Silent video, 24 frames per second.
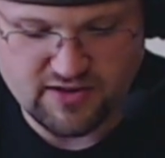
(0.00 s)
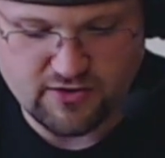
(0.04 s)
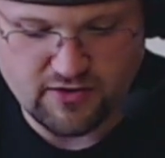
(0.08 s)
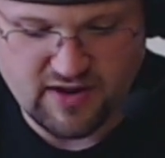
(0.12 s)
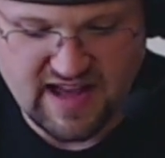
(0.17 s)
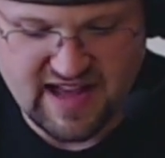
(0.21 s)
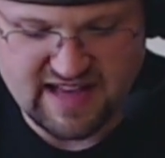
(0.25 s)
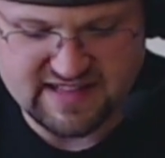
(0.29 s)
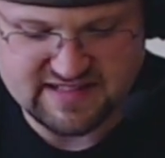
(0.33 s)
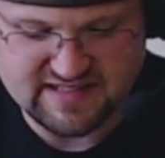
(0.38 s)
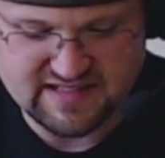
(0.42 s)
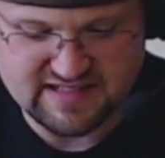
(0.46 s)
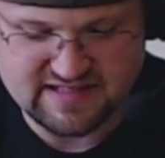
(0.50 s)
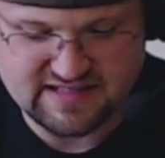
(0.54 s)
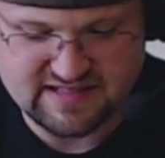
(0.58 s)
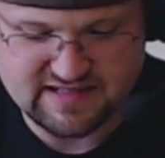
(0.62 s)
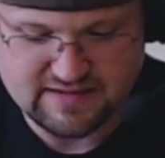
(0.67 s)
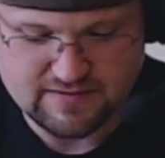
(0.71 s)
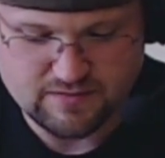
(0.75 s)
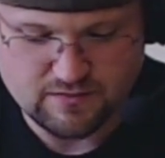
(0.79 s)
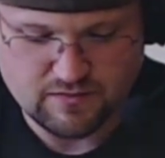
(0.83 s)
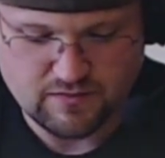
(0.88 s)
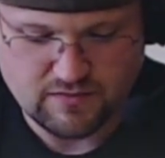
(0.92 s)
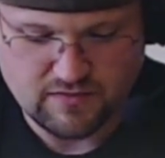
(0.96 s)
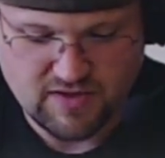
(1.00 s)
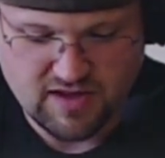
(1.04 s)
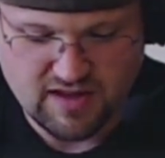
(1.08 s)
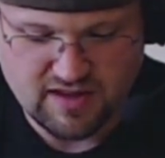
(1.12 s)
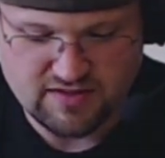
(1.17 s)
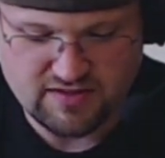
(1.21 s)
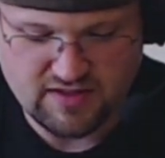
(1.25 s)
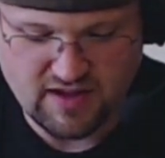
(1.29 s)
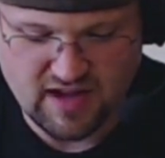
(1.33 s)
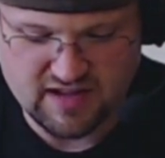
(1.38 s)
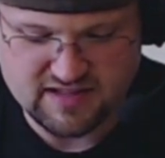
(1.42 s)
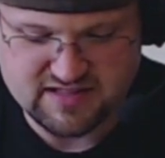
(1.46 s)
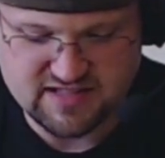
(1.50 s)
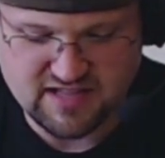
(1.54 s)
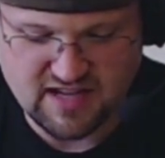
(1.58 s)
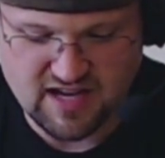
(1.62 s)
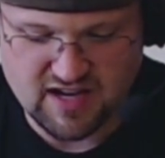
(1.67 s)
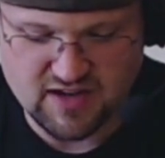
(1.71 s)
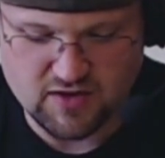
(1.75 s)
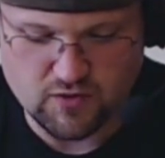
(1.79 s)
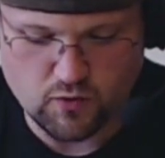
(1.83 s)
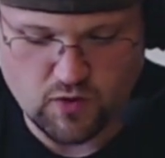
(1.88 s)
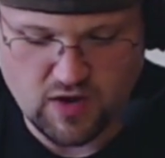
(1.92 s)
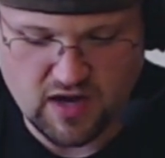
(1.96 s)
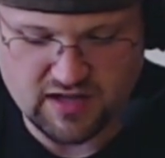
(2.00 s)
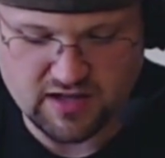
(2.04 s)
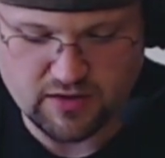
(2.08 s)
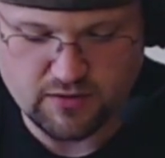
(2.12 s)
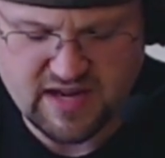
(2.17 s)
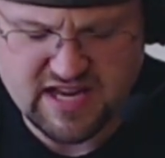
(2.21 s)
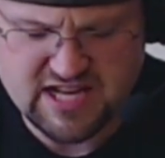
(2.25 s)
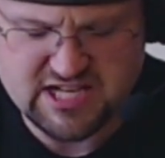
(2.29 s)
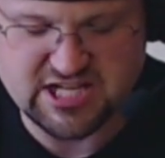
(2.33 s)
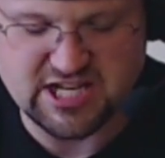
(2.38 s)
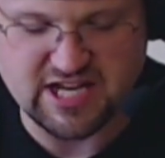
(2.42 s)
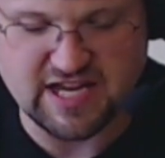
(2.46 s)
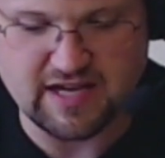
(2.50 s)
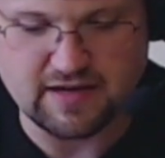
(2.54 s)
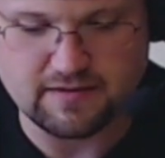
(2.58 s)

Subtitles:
who asks, thoughts on Waluigi?